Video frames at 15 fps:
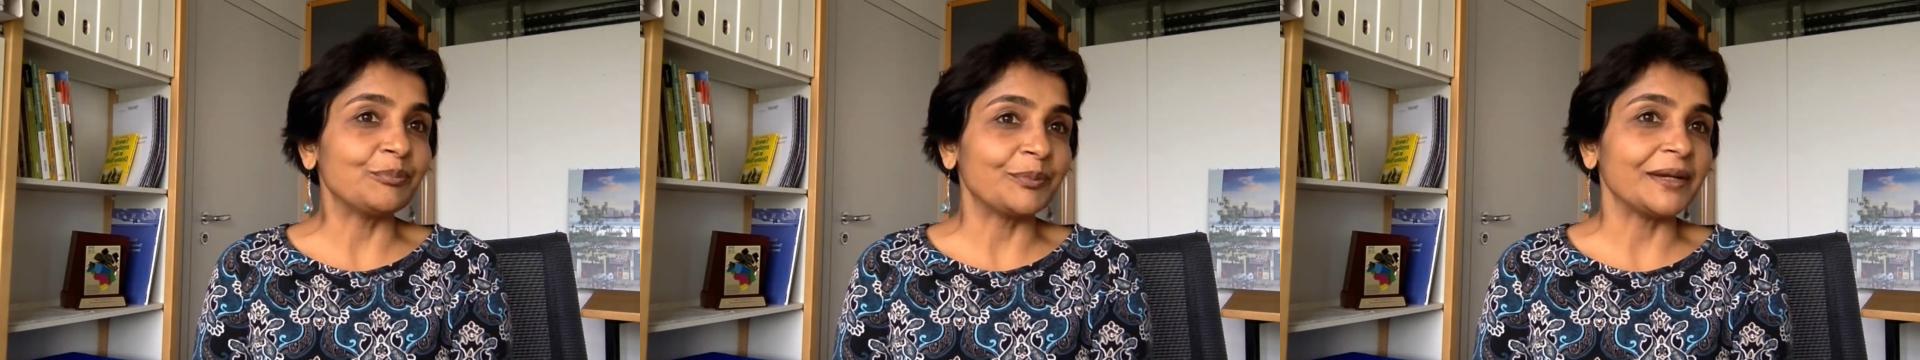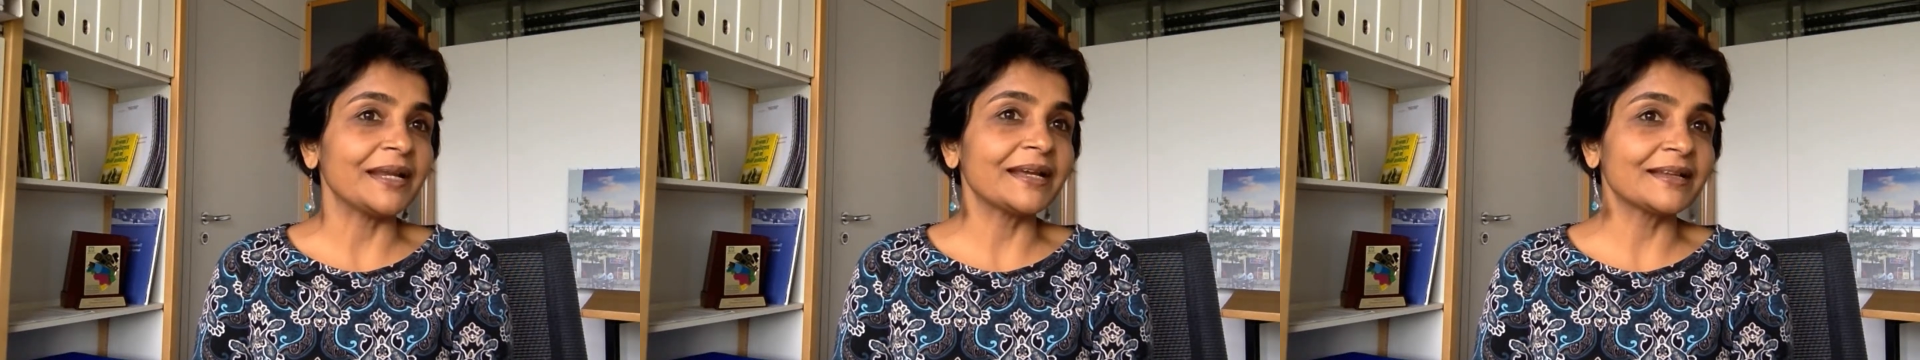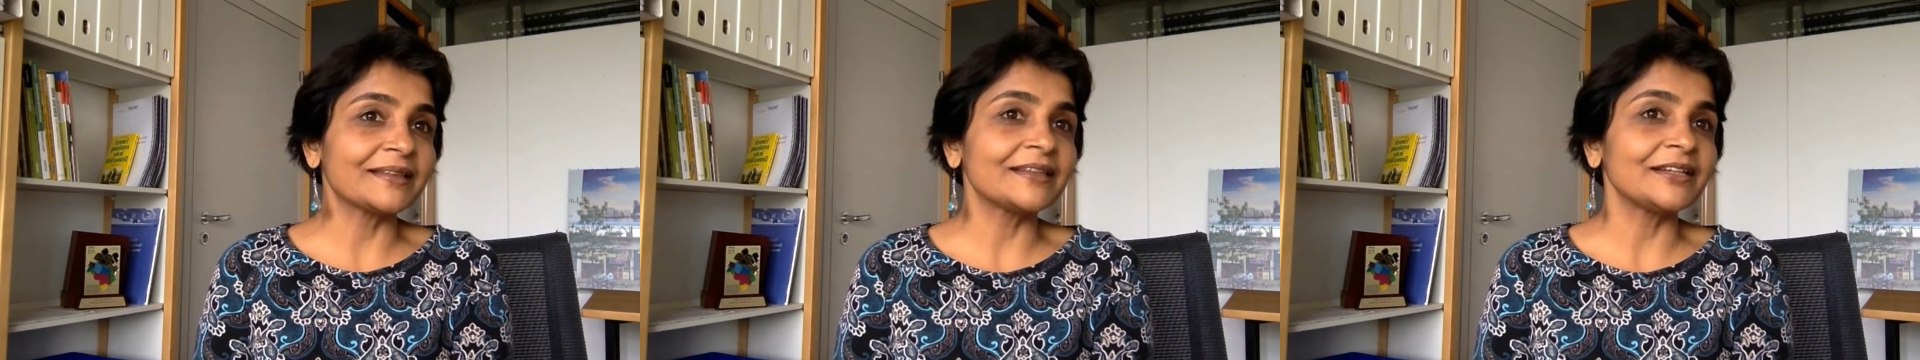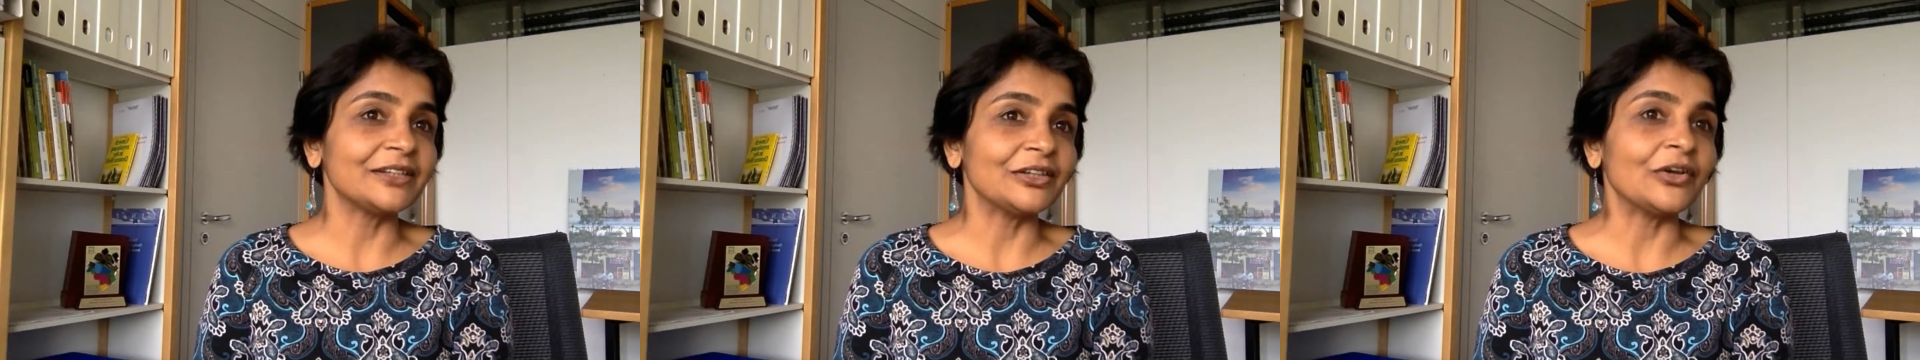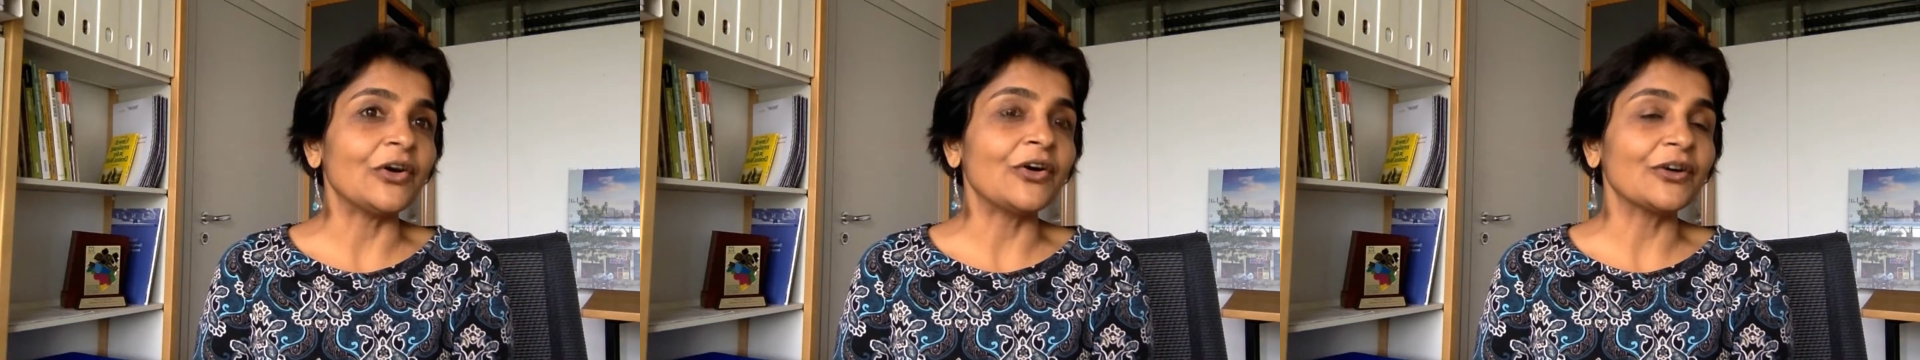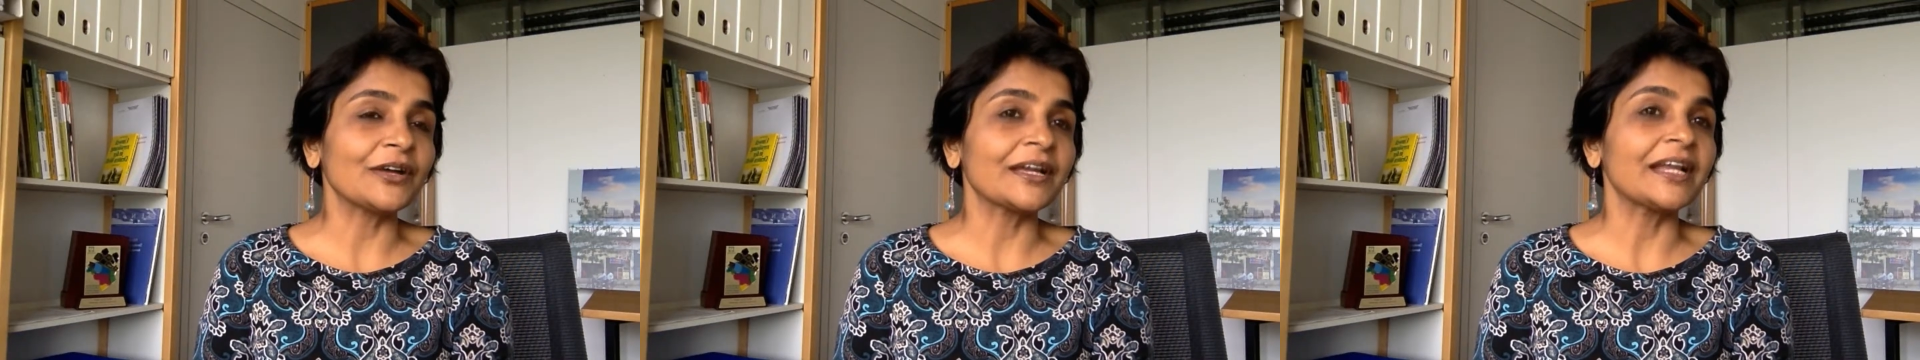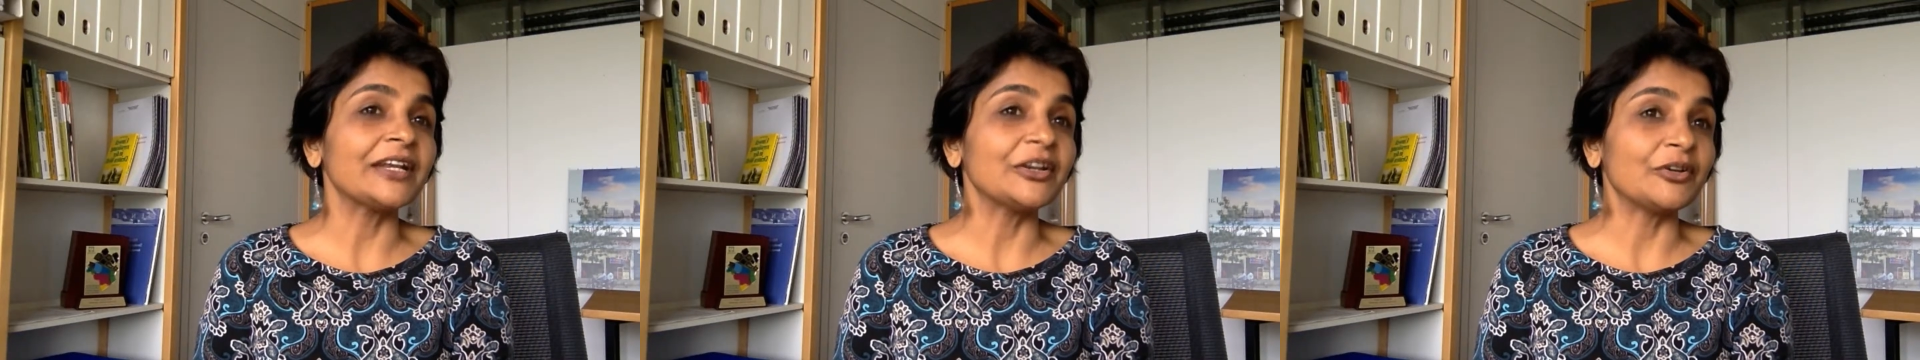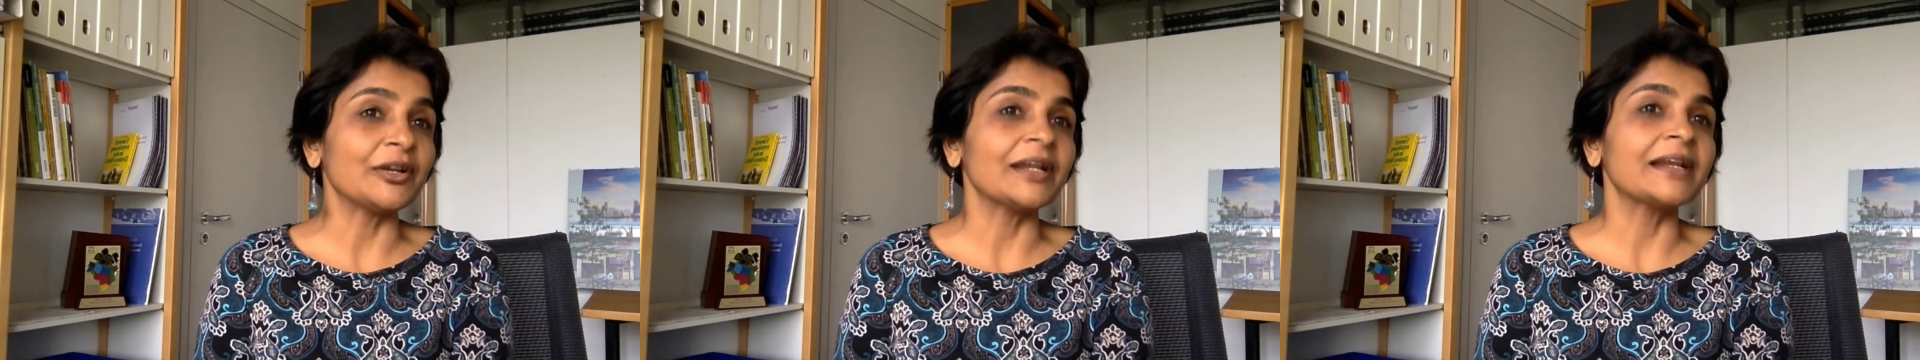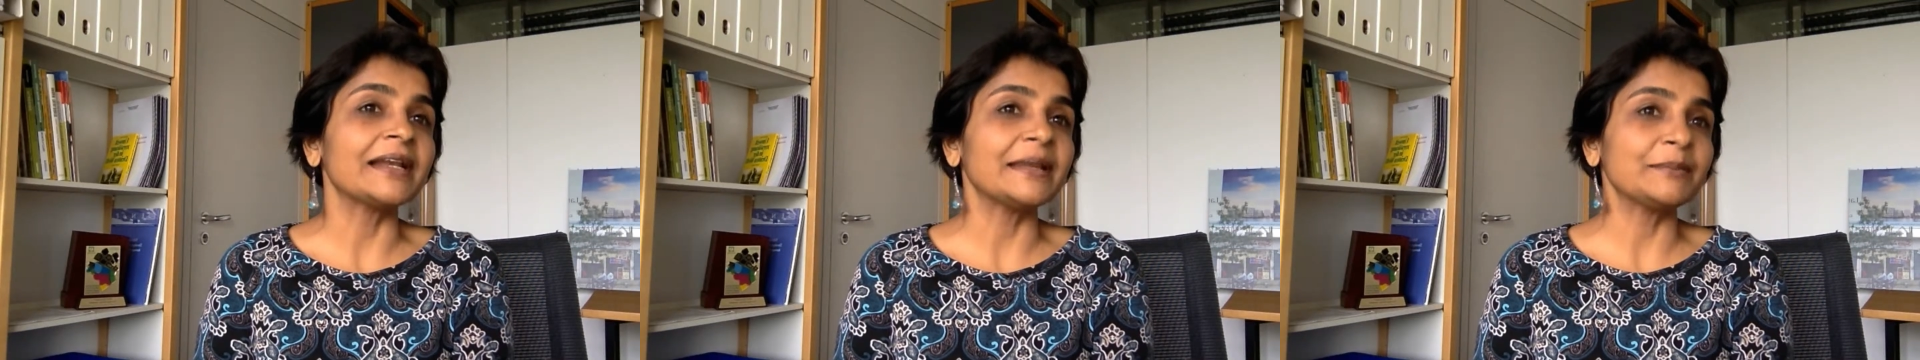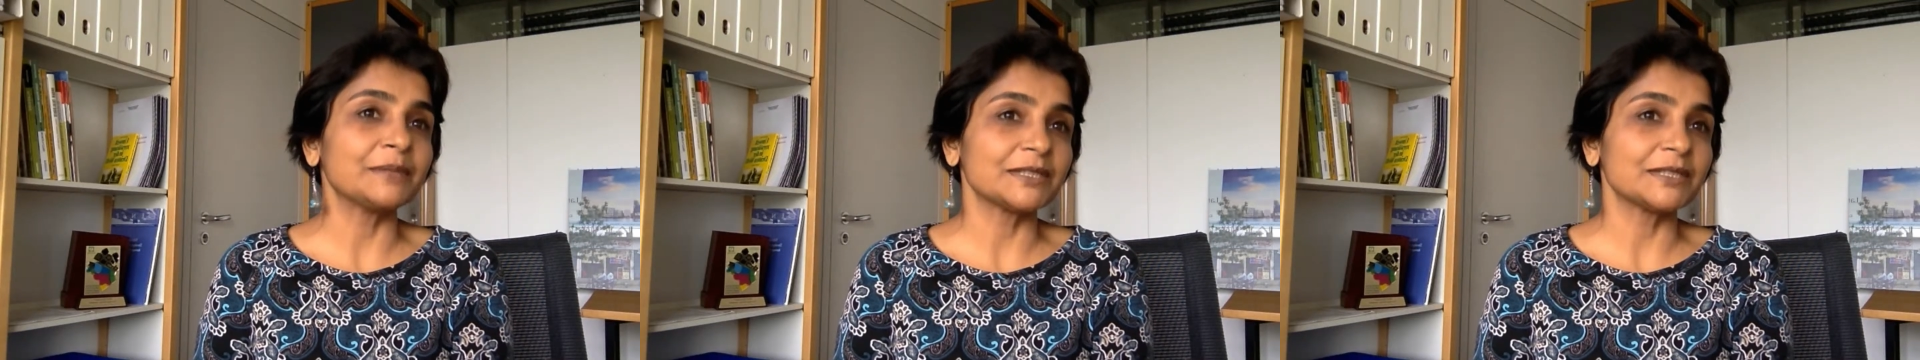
break the lock and reclaim